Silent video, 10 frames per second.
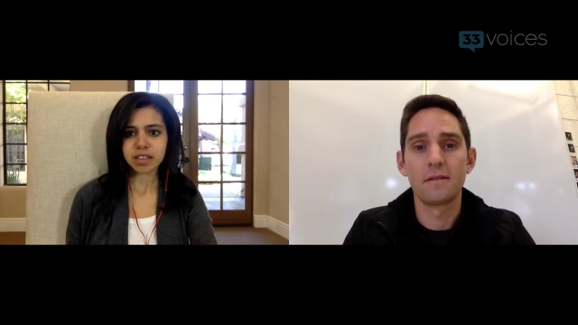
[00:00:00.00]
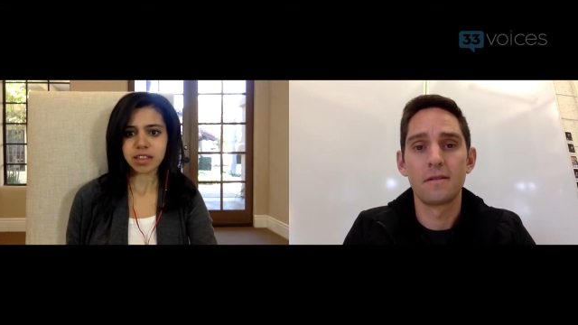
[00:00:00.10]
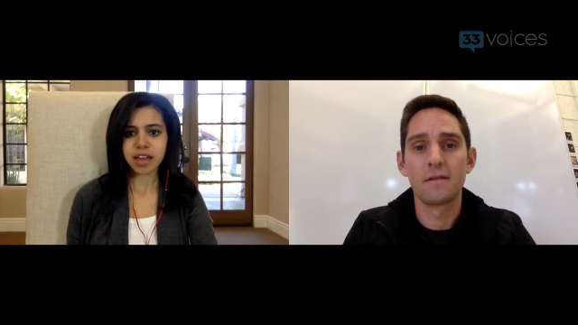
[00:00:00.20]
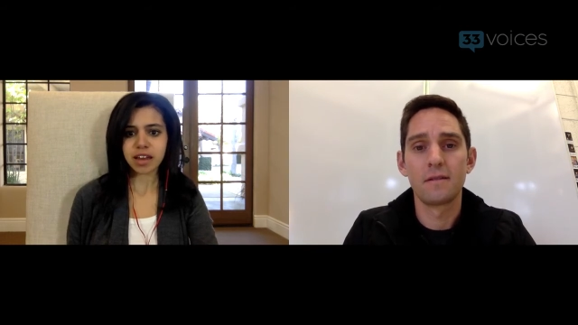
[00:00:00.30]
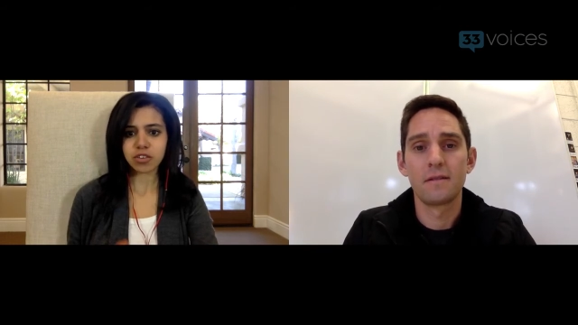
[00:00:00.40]

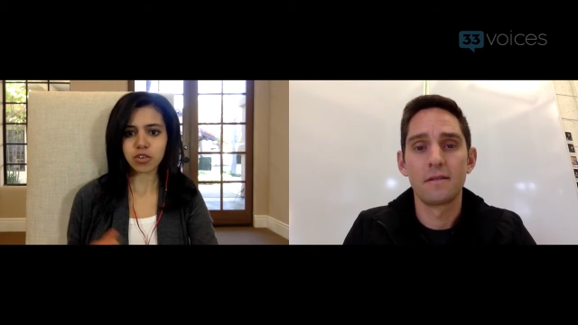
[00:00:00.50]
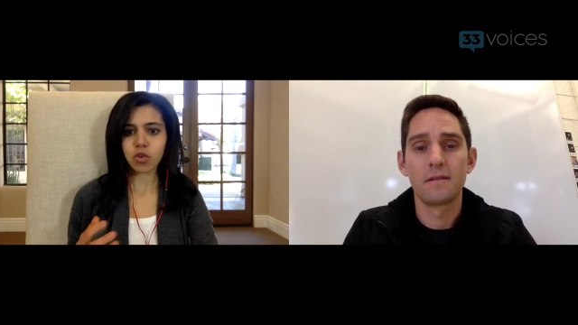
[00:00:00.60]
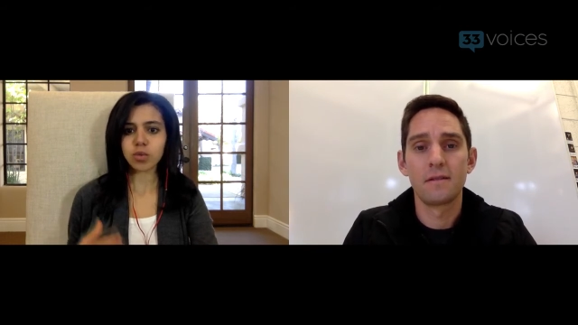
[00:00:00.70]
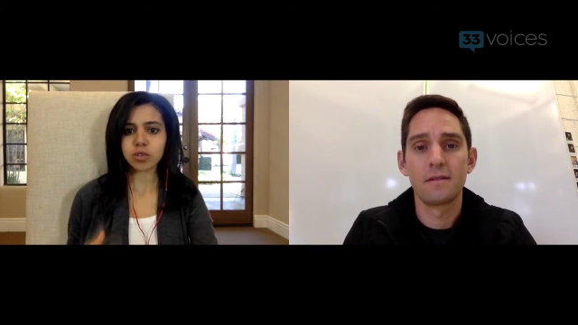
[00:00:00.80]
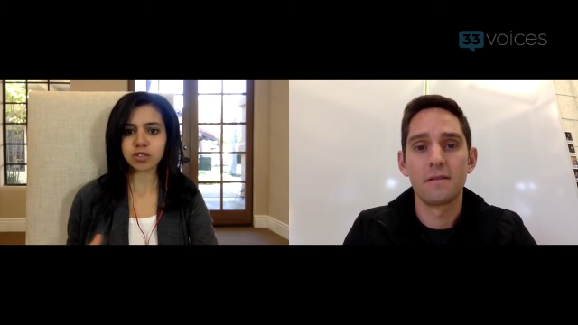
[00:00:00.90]
Speaker 1: that it
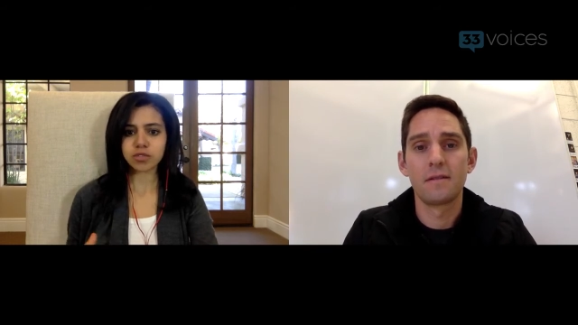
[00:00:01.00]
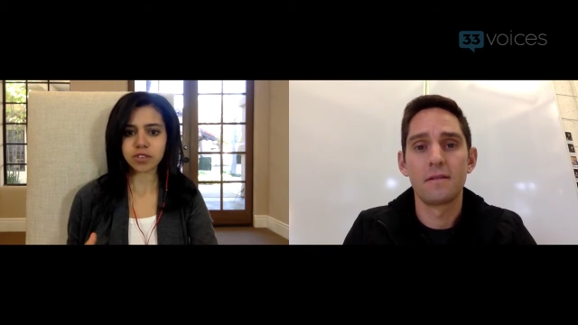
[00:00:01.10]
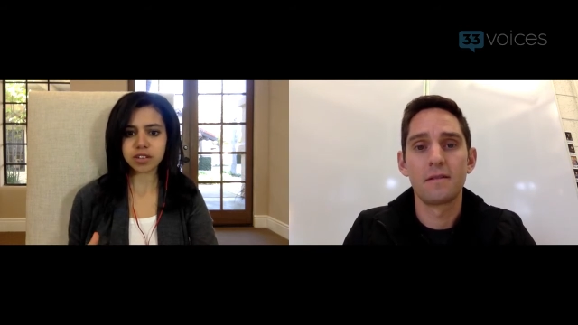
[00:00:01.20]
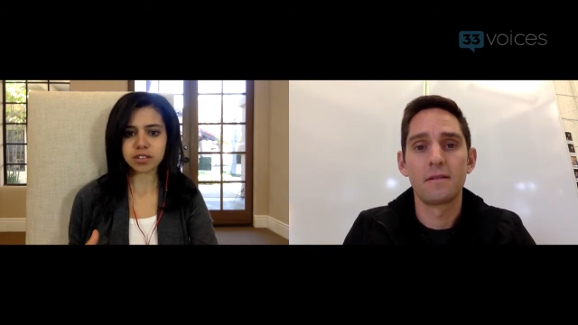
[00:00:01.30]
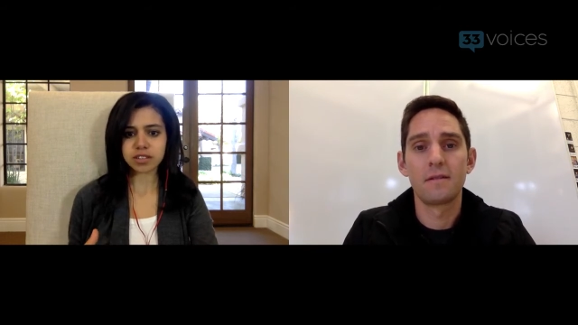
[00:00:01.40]
almost
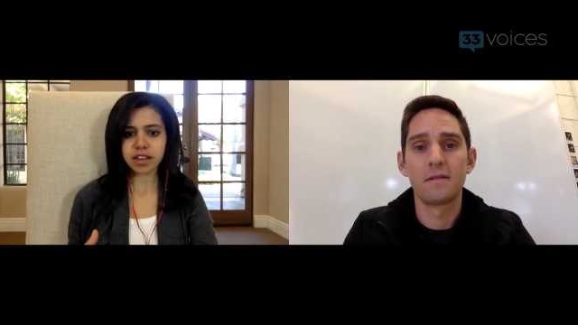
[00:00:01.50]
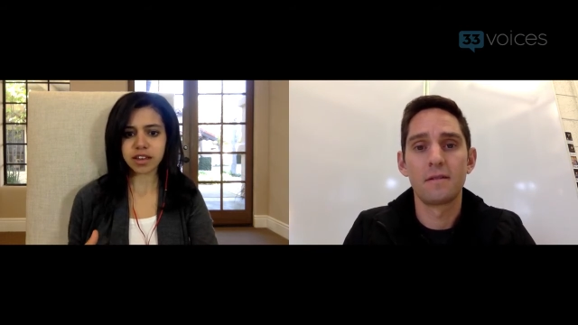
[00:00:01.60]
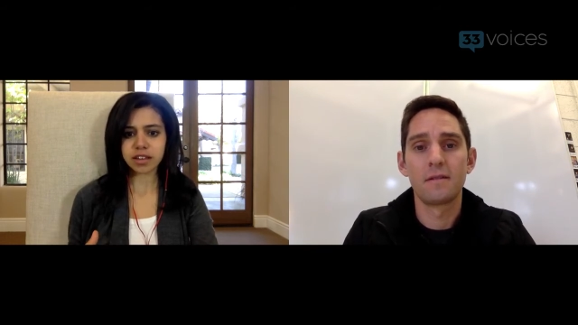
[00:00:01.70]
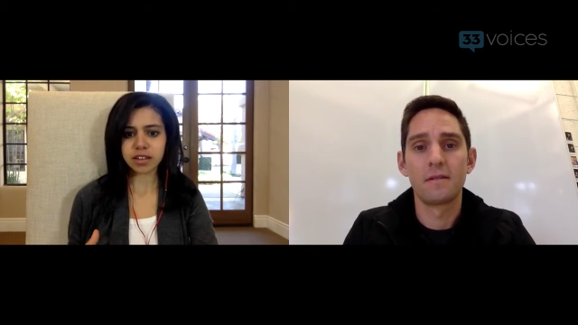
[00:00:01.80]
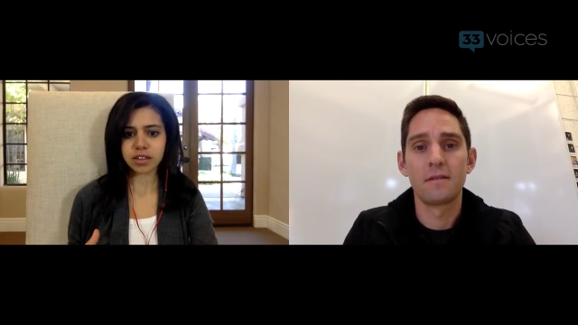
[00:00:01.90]
feels like